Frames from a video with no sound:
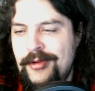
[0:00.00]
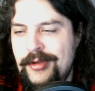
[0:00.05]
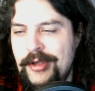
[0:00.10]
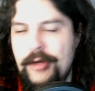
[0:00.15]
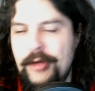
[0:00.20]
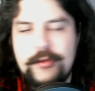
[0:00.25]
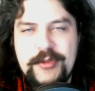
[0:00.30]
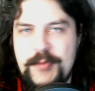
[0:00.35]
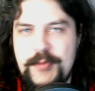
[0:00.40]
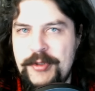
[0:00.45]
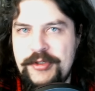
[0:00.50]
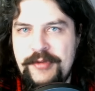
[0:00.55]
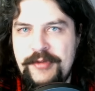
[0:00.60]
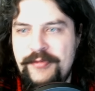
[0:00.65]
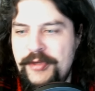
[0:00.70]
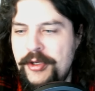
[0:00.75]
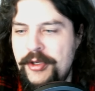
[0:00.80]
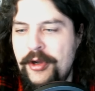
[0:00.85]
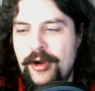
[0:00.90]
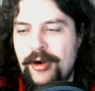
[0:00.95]
especially
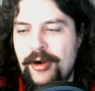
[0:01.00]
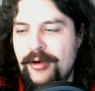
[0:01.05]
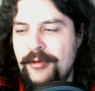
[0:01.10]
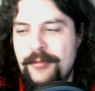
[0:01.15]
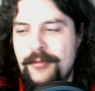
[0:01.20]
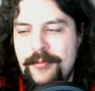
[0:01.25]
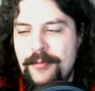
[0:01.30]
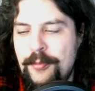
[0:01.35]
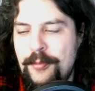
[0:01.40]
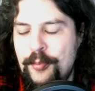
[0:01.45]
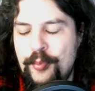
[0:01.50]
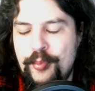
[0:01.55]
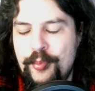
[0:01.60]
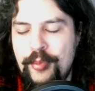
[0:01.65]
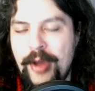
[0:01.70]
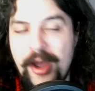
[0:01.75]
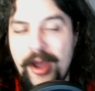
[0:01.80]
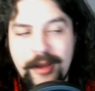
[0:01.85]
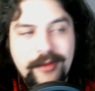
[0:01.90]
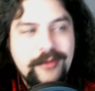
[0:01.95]
VR.
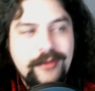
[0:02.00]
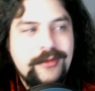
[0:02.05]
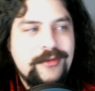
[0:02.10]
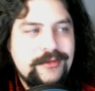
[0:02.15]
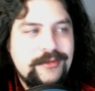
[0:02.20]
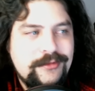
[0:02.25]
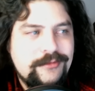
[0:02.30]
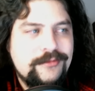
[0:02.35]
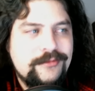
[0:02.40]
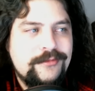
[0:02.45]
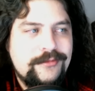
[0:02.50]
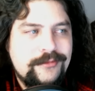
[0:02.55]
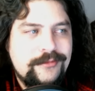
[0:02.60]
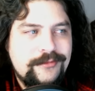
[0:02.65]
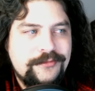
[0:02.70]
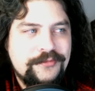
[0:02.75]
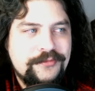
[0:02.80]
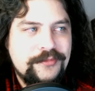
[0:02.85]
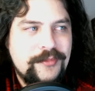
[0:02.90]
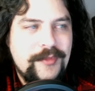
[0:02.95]
But,
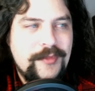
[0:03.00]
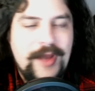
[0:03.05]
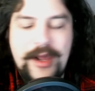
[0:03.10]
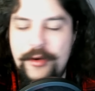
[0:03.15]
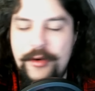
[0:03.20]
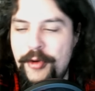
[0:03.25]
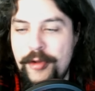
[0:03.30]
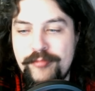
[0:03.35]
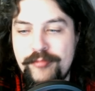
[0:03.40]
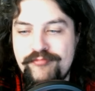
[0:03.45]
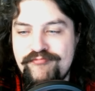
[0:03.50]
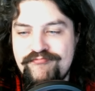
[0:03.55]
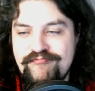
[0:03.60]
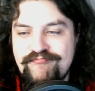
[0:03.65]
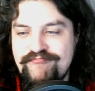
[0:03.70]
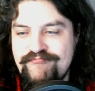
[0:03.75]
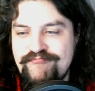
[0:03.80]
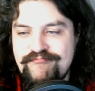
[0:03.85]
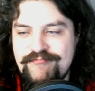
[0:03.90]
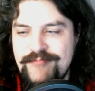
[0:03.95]
I don't know.
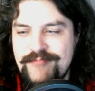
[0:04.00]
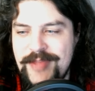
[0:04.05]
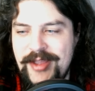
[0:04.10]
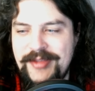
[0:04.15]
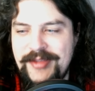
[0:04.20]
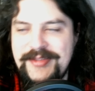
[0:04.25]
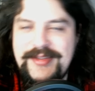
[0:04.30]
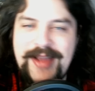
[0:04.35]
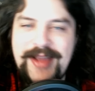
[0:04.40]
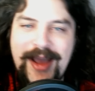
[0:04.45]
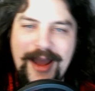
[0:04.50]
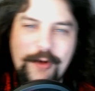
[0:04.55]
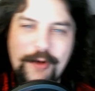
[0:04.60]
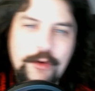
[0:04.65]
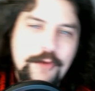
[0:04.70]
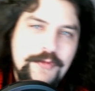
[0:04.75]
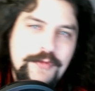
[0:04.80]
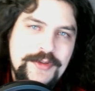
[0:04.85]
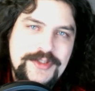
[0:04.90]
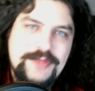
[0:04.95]
It's not, I don't know
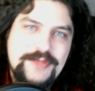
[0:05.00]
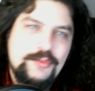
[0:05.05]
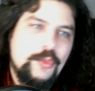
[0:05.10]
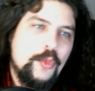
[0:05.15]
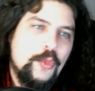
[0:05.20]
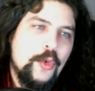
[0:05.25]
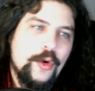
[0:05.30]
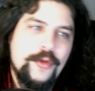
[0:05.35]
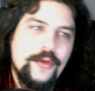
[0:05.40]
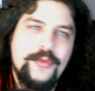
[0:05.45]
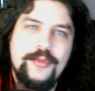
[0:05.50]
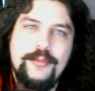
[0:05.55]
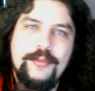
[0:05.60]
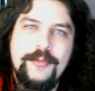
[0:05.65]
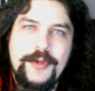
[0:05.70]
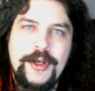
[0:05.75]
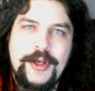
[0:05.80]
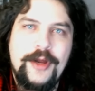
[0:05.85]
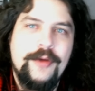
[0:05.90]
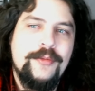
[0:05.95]
if it's worth,
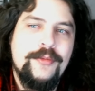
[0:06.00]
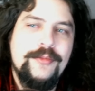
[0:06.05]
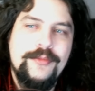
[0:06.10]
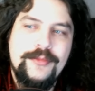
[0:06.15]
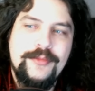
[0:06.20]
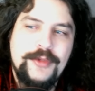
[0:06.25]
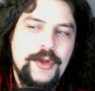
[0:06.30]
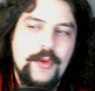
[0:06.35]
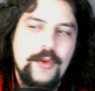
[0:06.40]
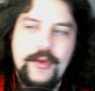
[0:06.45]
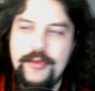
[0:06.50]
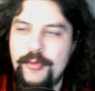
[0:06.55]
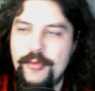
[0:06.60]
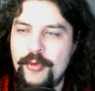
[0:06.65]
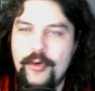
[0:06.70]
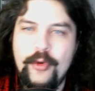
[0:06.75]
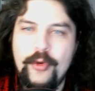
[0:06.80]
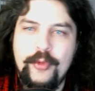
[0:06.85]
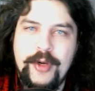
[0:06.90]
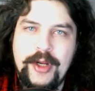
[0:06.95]
going through the
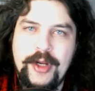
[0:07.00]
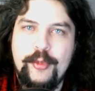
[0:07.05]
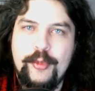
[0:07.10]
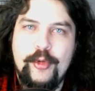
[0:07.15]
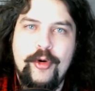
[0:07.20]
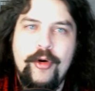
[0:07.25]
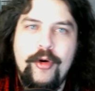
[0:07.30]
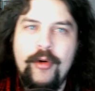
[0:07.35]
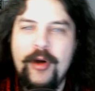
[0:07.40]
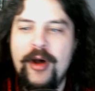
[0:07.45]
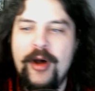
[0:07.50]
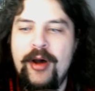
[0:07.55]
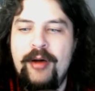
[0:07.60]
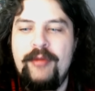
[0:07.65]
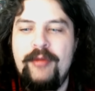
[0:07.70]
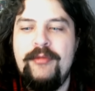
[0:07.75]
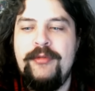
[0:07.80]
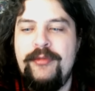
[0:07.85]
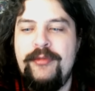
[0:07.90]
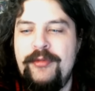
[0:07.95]
whole rigmarole
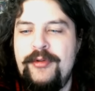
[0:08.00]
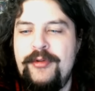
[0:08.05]
of